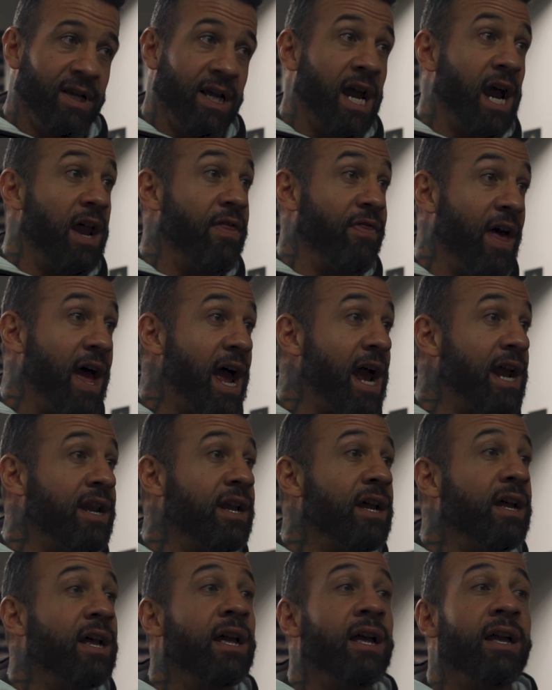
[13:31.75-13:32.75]
And then
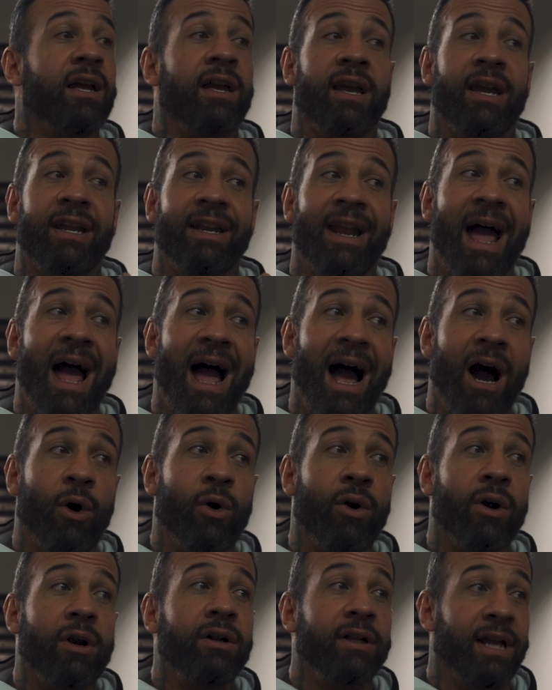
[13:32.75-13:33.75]
an
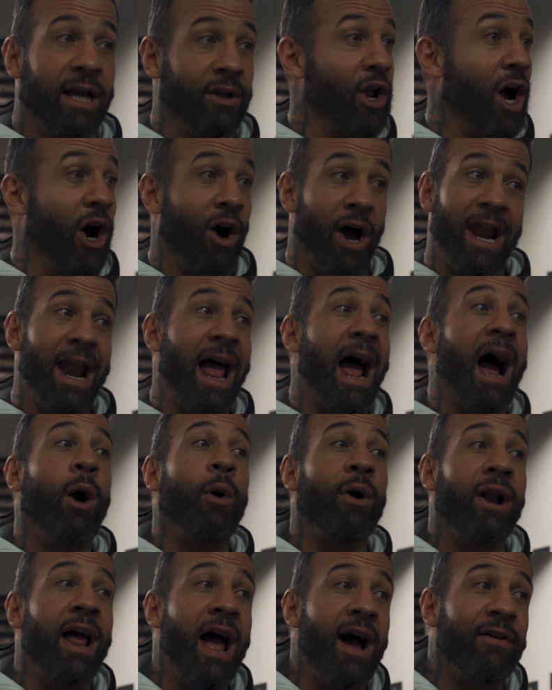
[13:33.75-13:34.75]
hour and
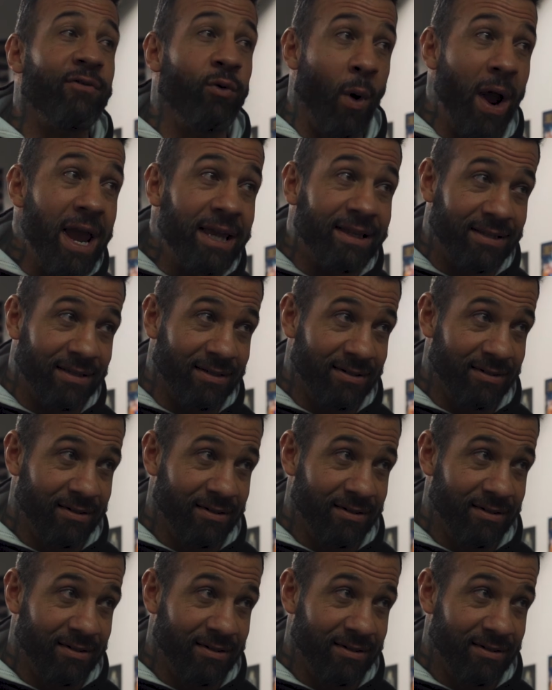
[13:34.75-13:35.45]
a half wait.